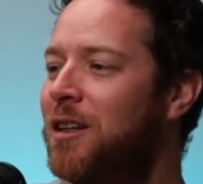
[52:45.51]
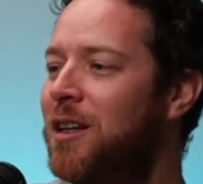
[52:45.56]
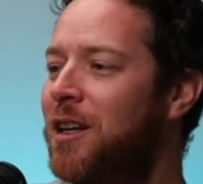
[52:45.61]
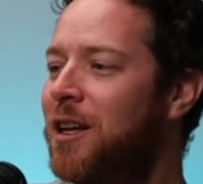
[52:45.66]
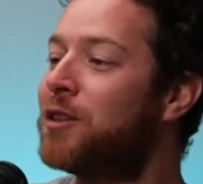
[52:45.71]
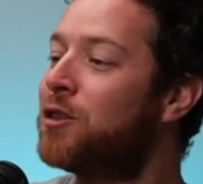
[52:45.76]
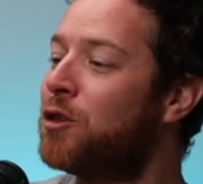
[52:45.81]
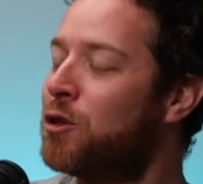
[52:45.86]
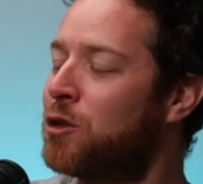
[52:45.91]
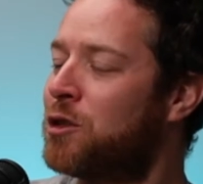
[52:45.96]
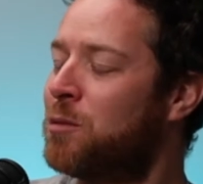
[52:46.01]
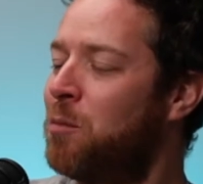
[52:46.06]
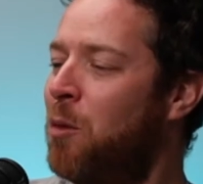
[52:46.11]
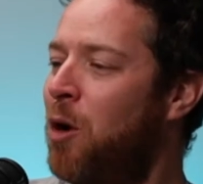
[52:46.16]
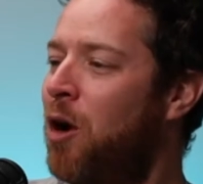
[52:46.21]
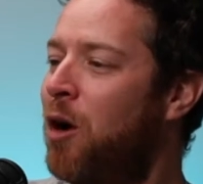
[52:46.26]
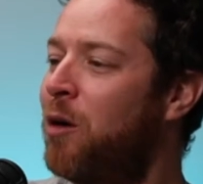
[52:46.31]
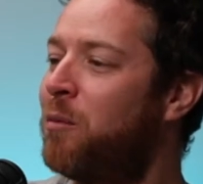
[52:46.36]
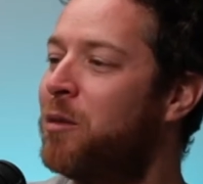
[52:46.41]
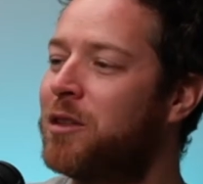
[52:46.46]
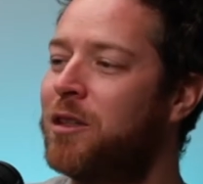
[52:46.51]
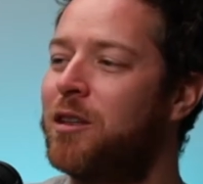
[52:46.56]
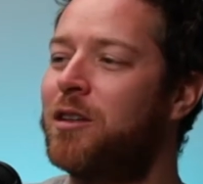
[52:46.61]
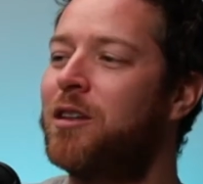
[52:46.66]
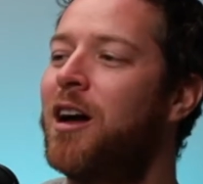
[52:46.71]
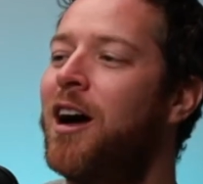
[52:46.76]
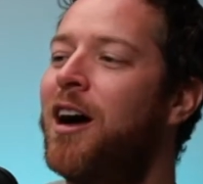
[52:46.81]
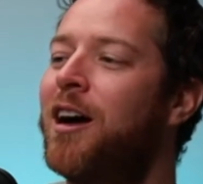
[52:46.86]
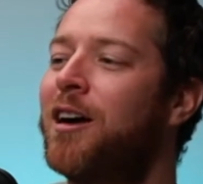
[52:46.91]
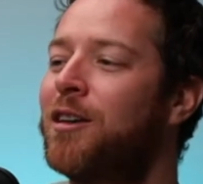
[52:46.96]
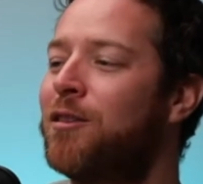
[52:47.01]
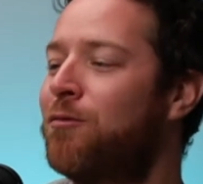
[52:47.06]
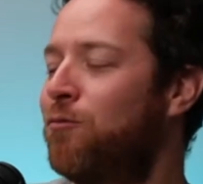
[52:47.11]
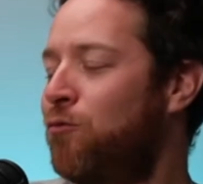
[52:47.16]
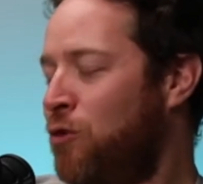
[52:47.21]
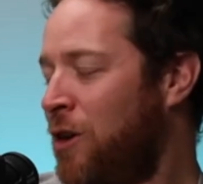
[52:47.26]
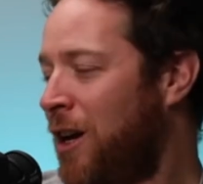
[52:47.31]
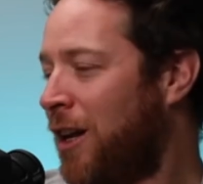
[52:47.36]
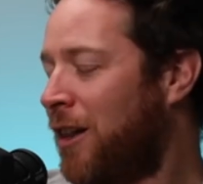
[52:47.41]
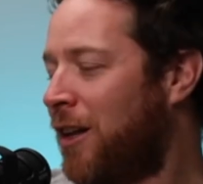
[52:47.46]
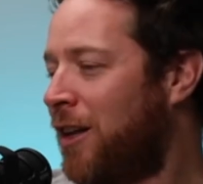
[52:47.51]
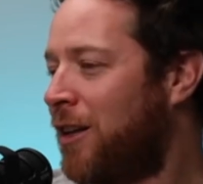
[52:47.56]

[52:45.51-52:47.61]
because they're small, but they're not really.